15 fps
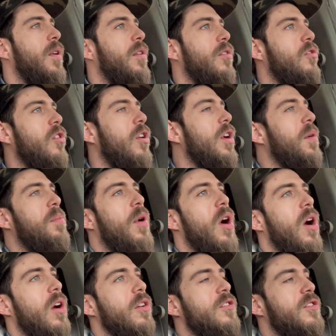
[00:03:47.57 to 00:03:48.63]
Certain
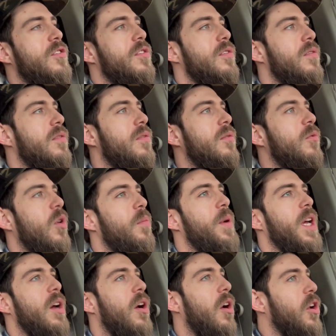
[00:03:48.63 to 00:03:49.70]
parts will
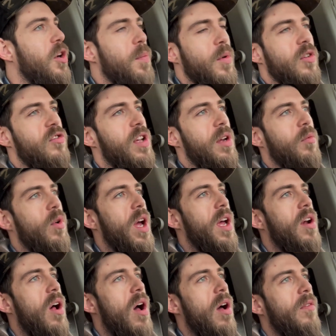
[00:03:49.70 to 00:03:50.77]
be 100%
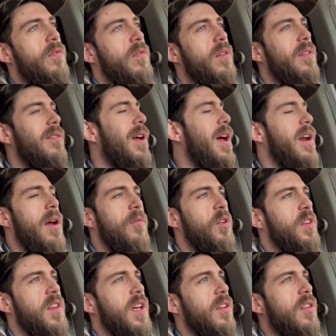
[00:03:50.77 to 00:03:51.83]
write-off. Not
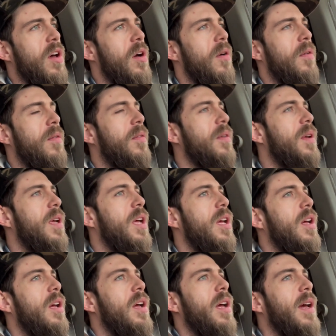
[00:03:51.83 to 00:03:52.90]
everything, though.
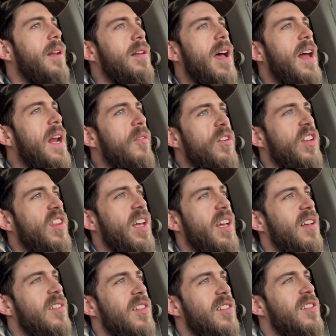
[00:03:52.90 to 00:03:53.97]
And not everything
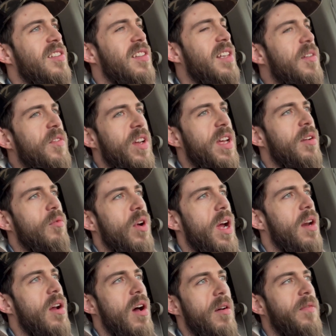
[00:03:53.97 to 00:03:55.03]
is a significant
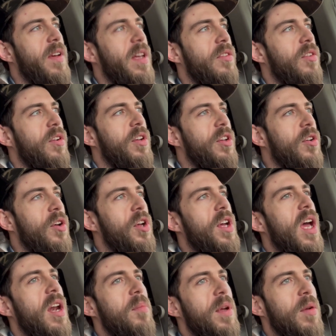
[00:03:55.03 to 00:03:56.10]
write-off either. You know, you
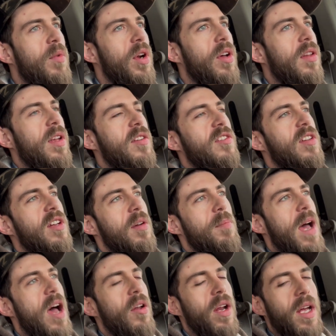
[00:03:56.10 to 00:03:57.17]
got to be realistic
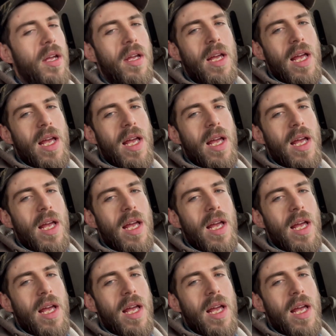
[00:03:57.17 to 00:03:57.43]
about it.